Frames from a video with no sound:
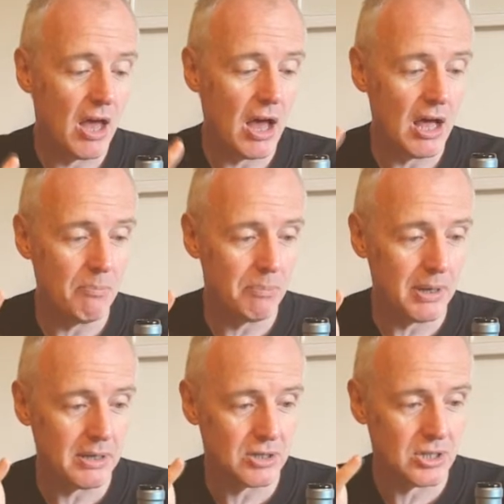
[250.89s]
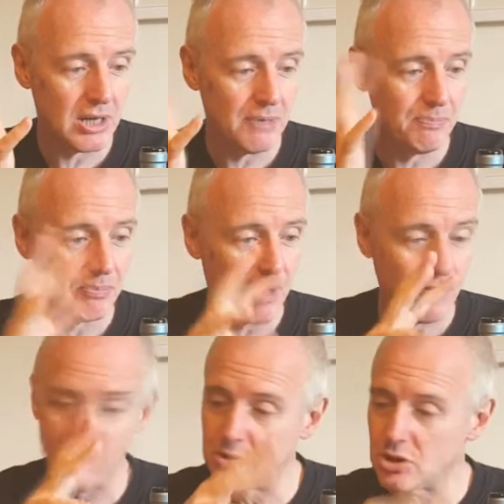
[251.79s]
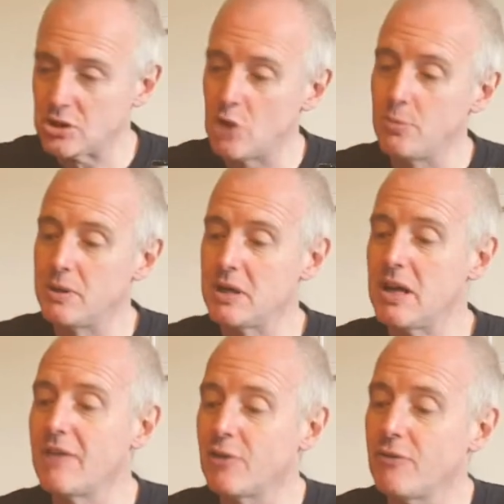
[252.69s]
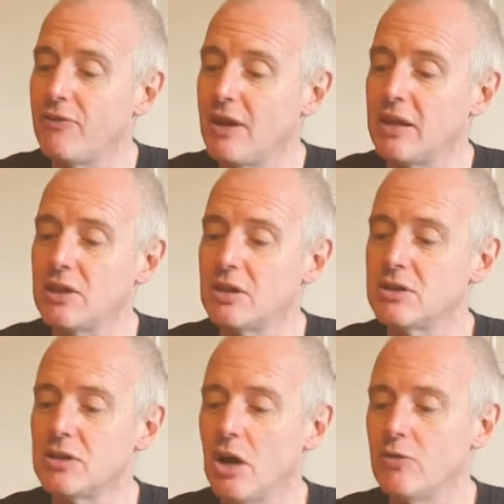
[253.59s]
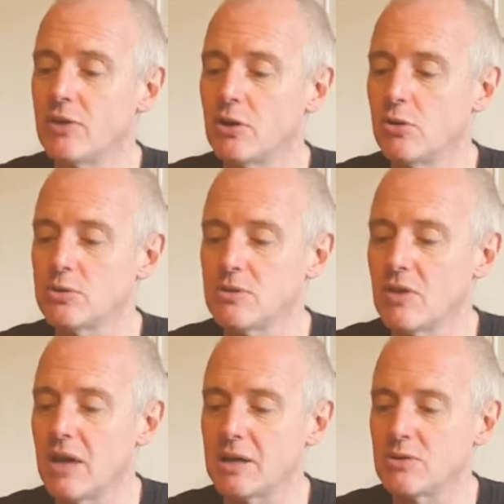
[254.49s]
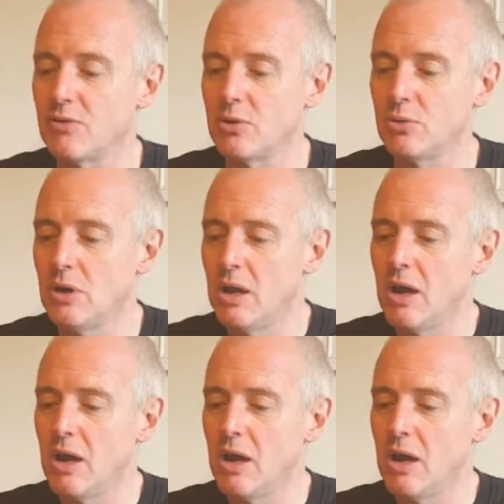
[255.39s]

but I've only just opened it, and I've got a feeling that over the course of the next few